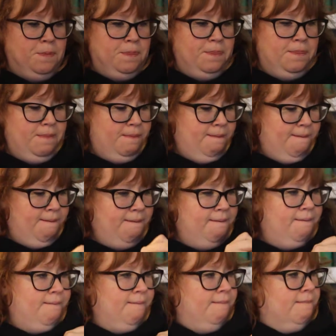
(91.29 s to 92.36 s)

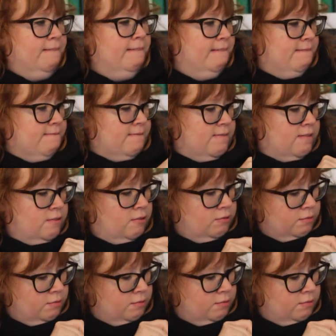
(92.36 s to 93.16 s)
No one is speaking in this clip.